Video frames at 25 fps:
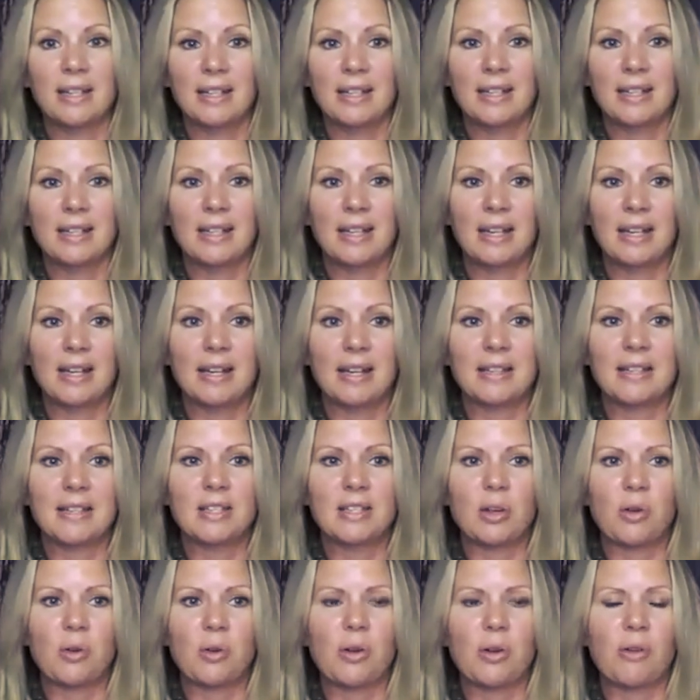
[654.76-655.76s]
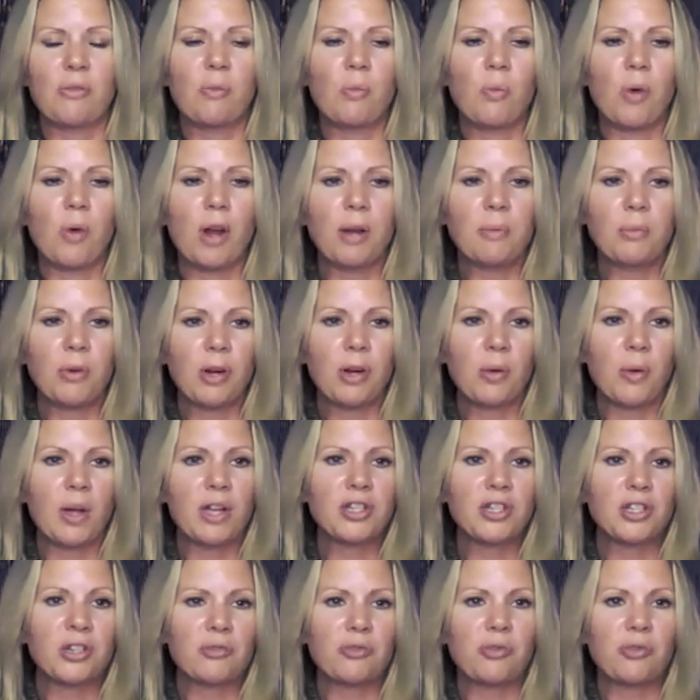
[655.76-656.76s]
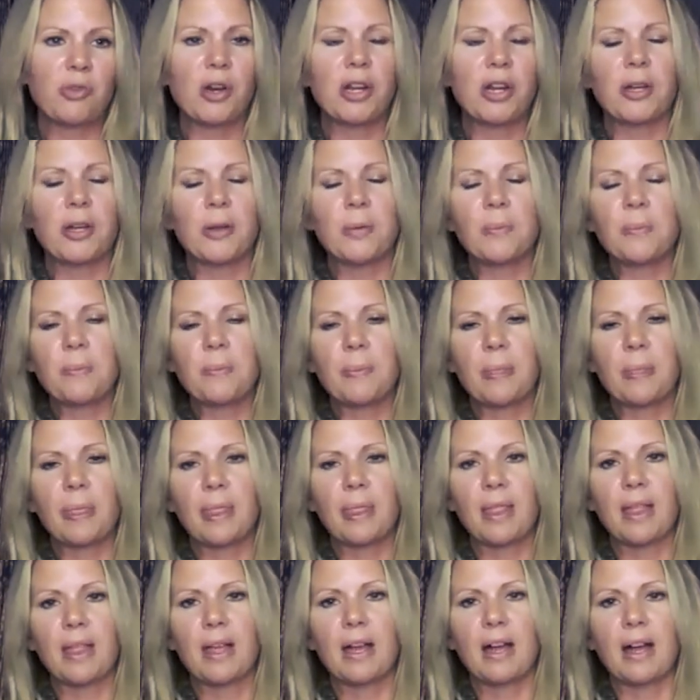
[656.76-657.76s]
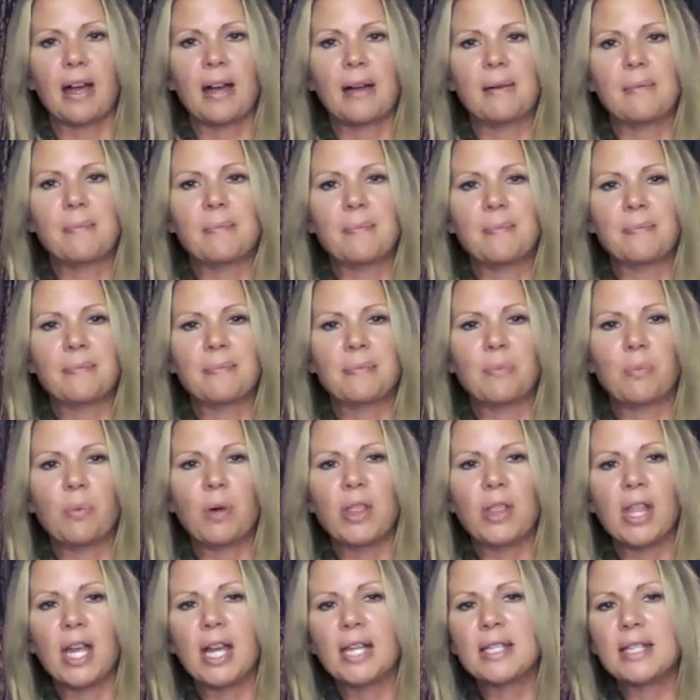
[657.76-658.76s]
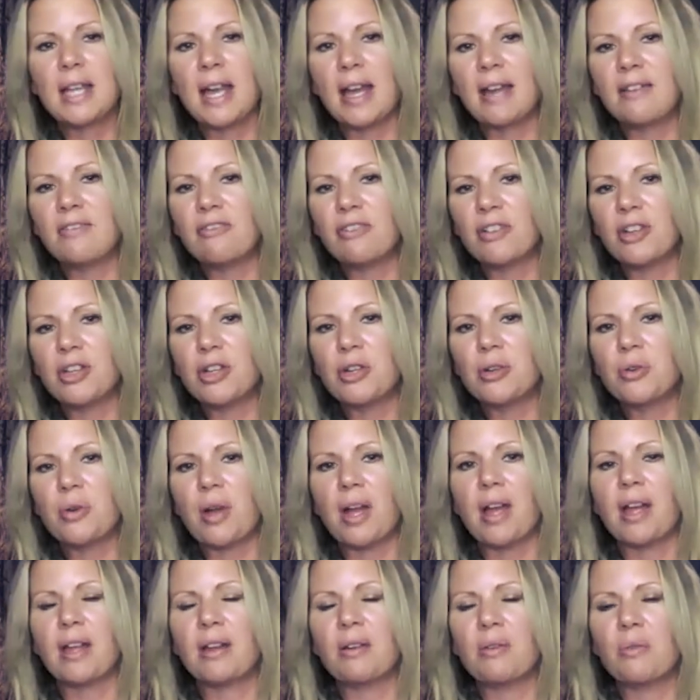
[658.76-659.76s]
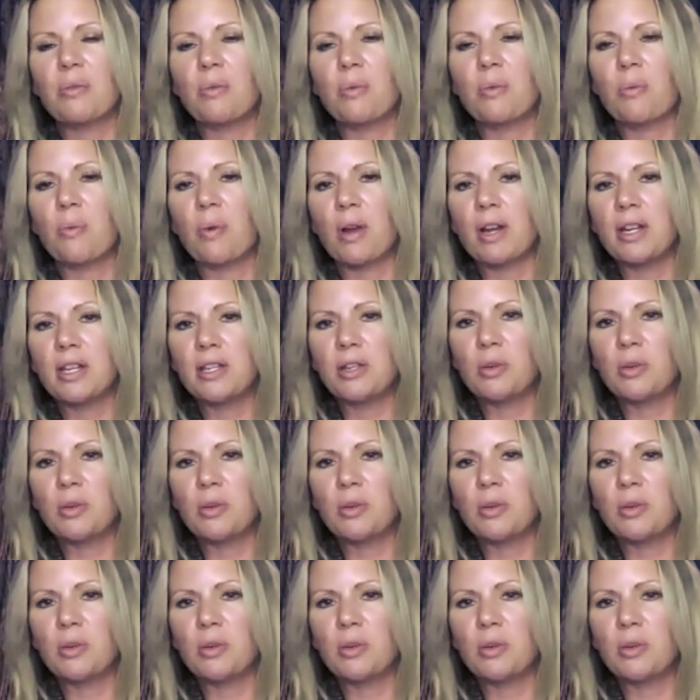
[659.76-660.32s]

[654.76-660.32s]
Yeah. So one more question for you. What lays ahead for you, and what do you